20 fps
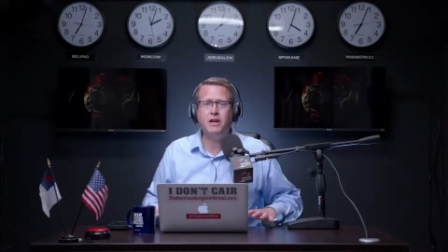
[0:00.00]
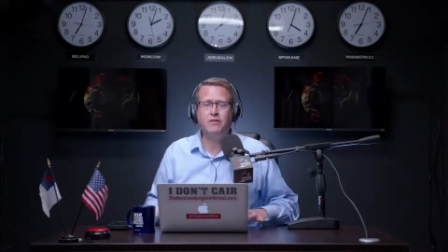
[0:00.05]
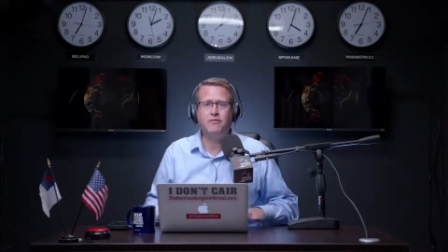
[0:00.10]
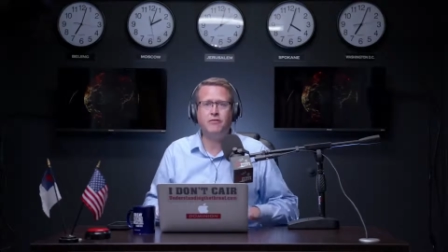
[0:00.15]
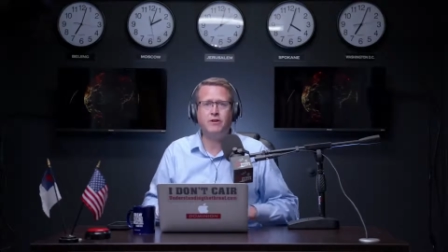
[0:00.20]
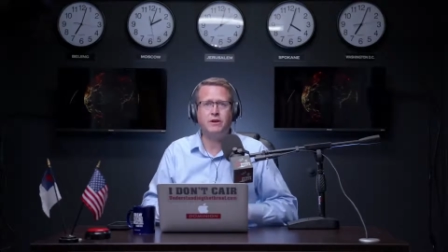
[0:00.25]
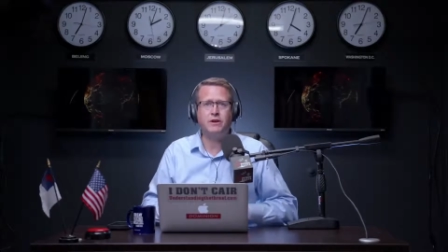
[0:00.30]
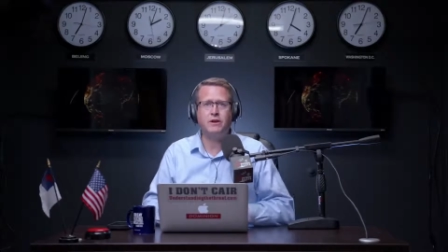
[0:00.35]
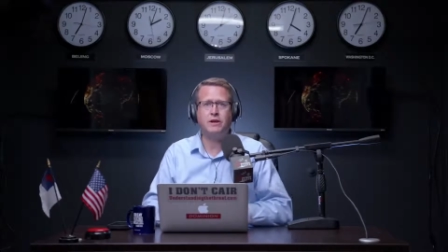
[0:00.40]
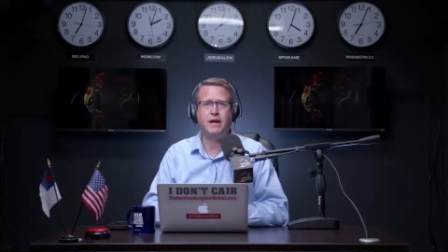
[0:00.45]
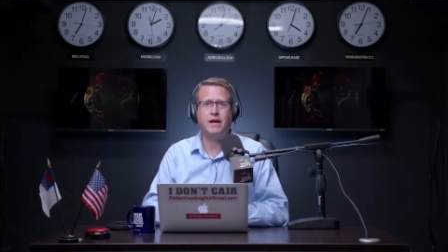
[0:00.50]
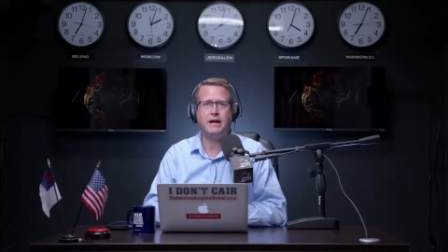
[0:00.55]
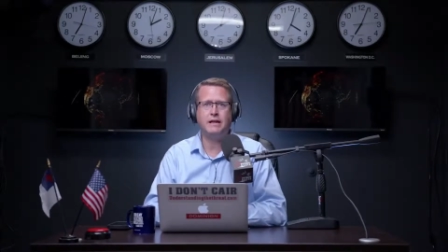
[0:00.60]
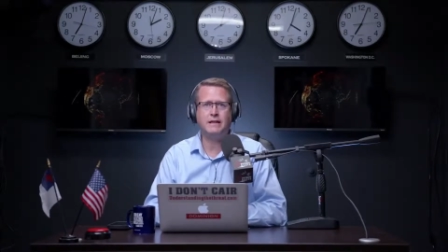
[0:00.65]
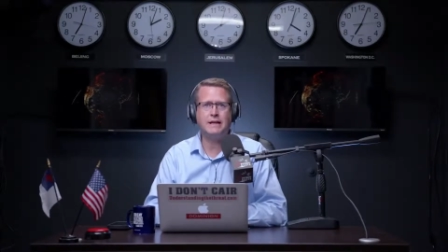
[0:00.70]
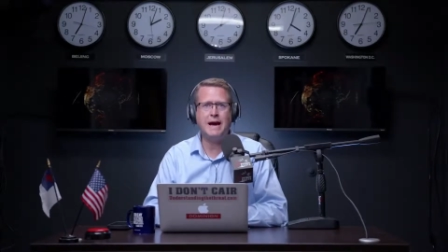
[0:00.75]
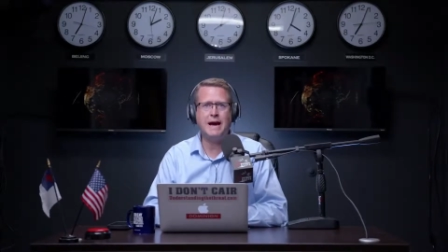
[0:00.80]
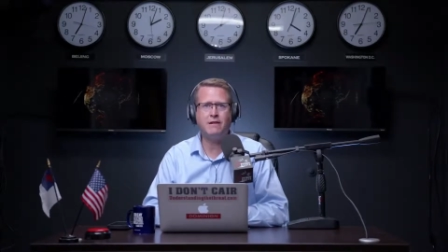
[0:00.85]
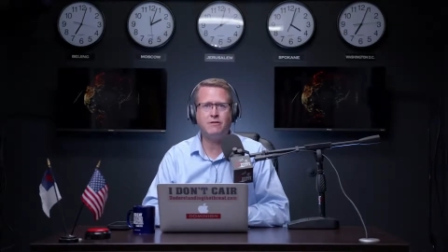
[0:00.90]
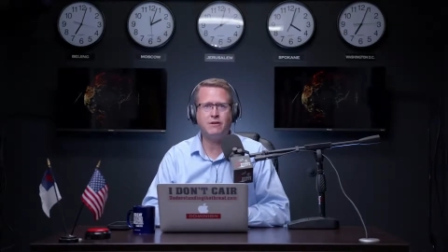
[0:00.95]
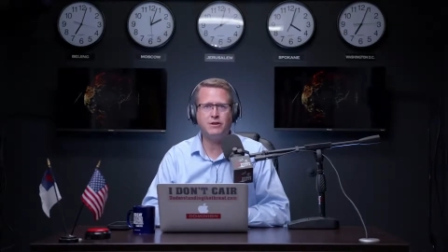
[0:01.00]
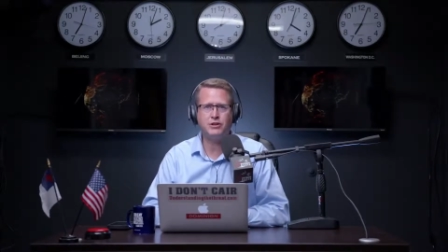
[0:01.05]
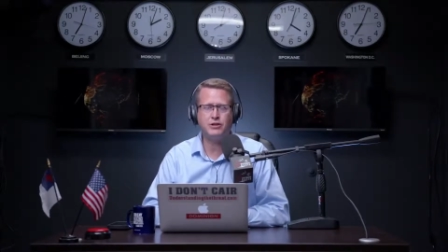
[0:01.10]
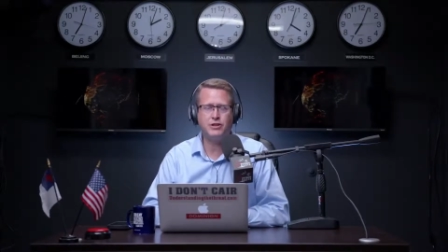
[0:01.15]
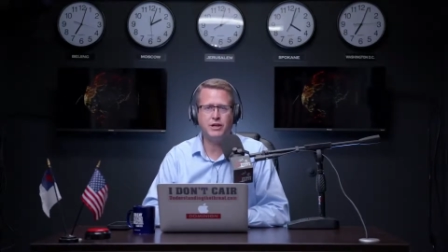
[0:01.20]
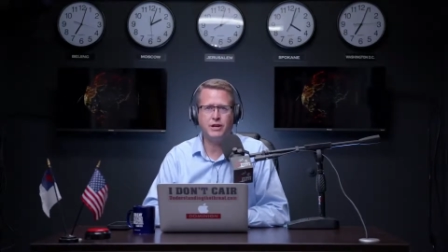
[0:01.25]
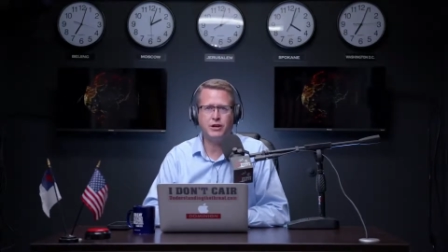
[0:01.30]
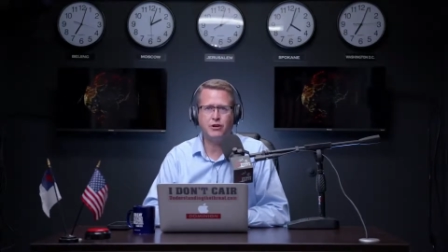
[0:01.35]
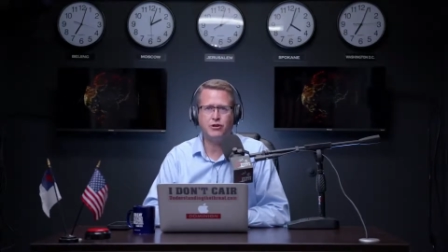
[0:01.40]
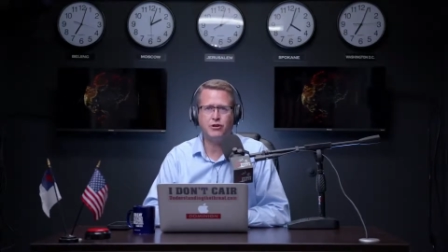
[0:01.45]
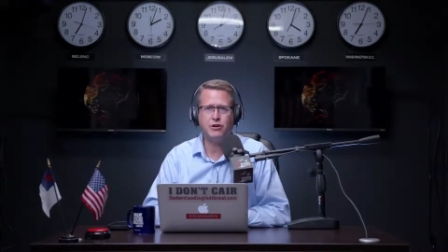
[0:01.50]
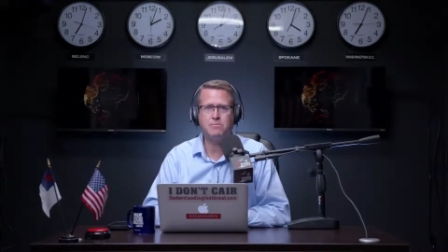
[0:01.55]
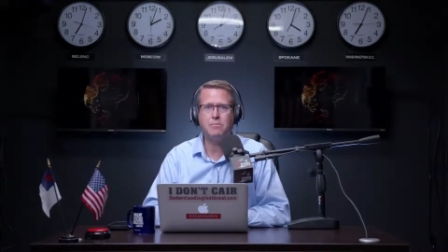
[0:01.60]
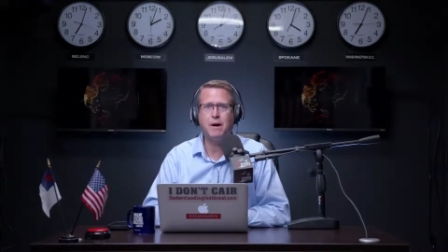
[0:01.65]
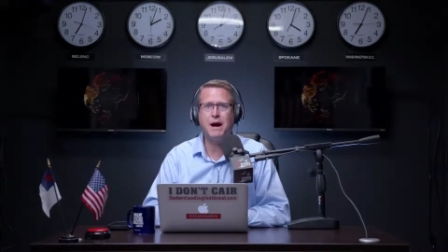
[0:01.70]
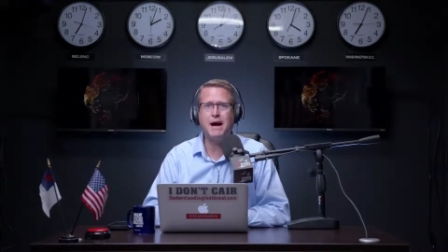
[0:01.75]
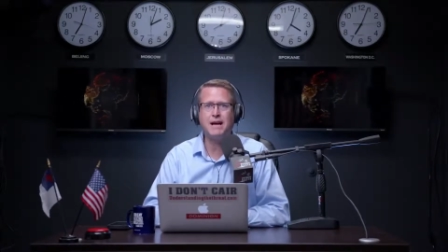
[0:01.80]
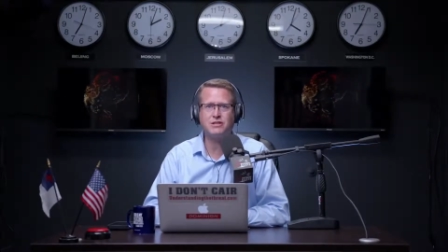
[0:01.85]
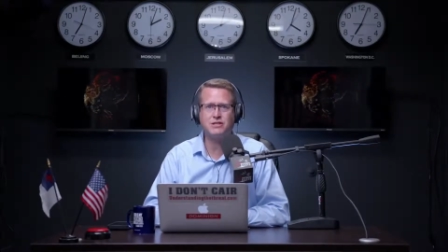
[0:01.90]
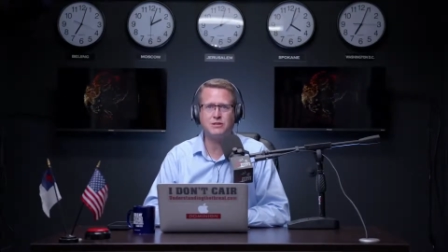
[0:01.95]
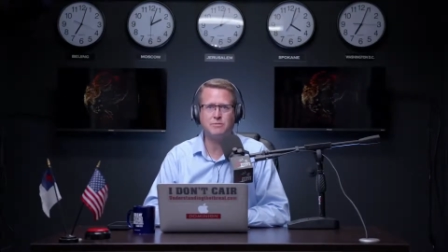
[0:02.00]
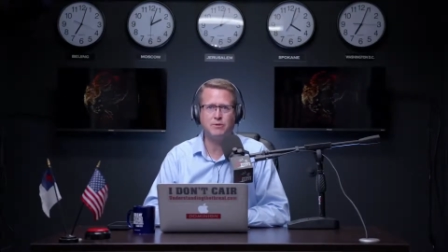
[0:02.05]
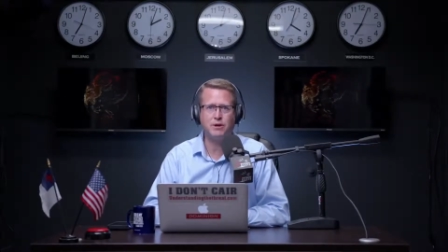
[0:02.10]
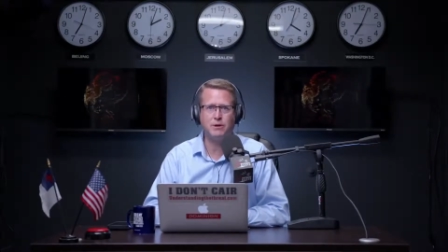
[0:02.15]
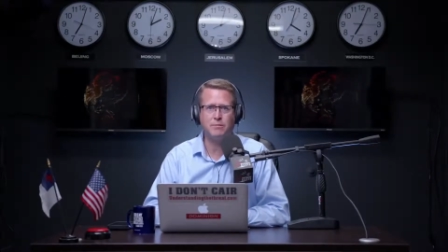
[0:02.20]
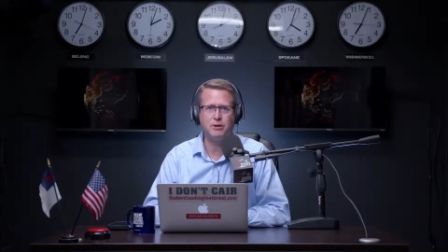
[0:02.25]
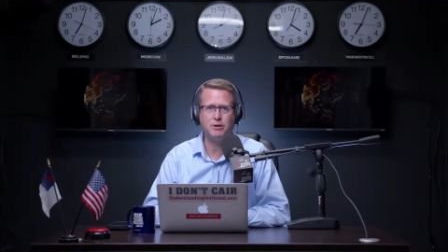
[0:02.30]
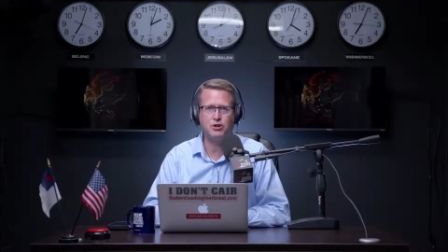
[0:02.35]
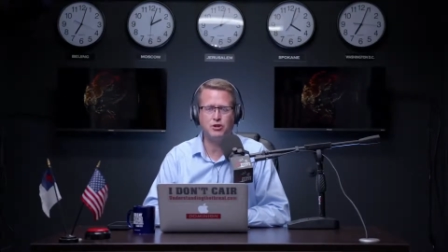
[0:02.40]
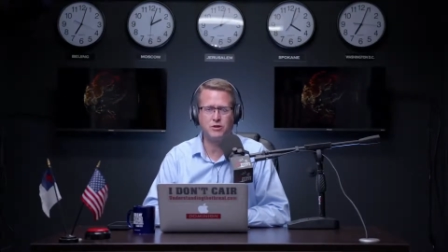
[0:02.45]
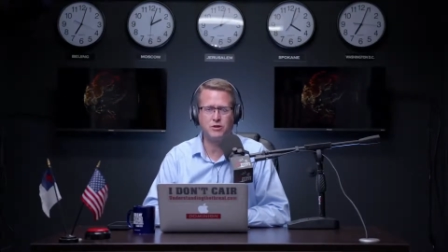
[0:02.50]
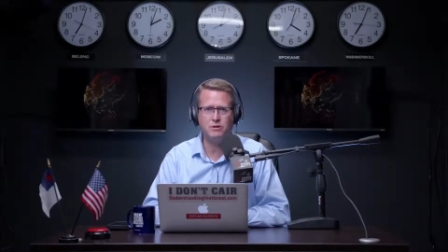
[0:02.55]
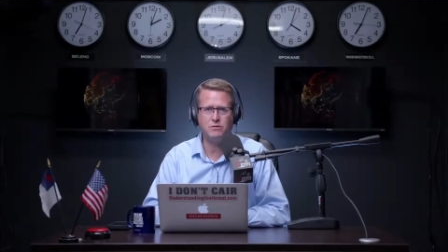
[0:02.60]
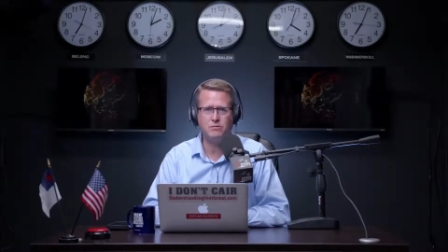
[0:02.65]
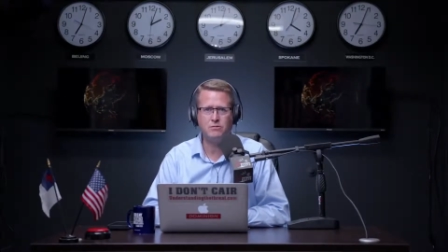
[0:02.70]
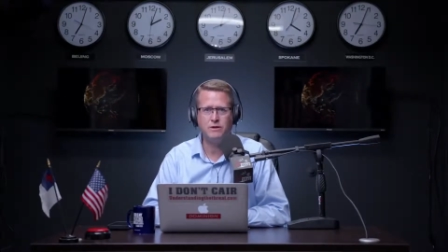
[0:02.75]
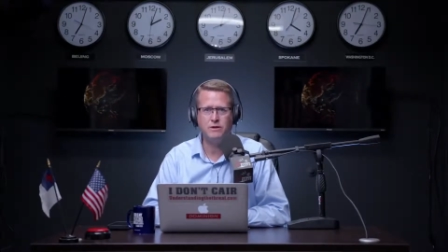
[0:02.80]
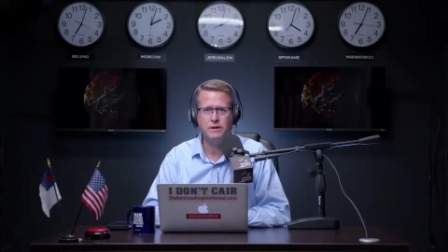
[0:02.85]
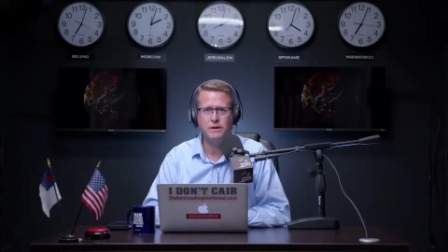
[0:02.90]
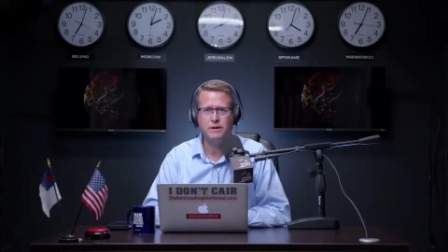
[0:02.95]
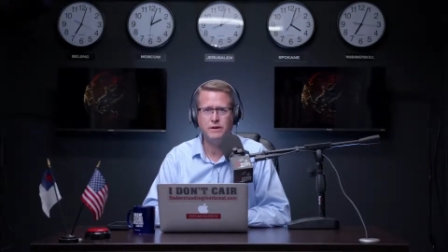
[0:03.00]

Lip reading: even acknowledged that it could possibly be true.